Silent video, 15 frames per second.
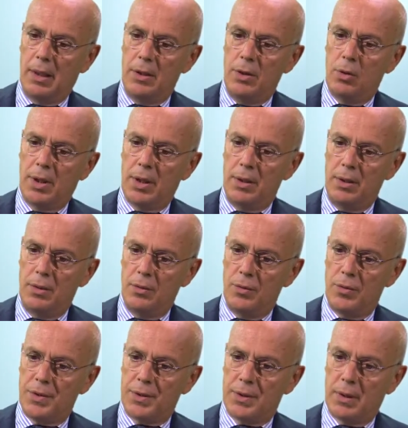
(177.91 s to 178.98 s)
you can
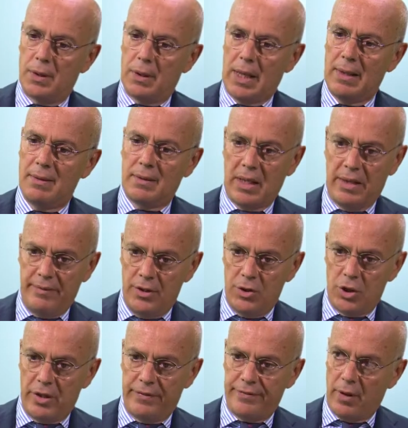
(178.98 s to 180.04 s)
use
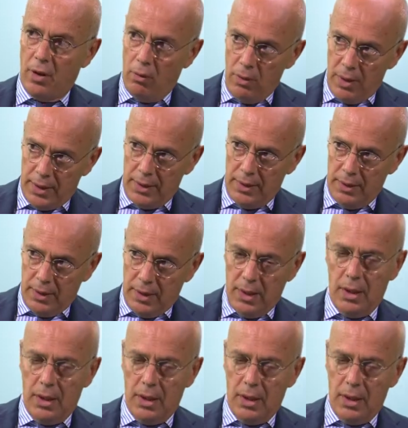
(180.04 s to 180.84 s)
anti-VEGF only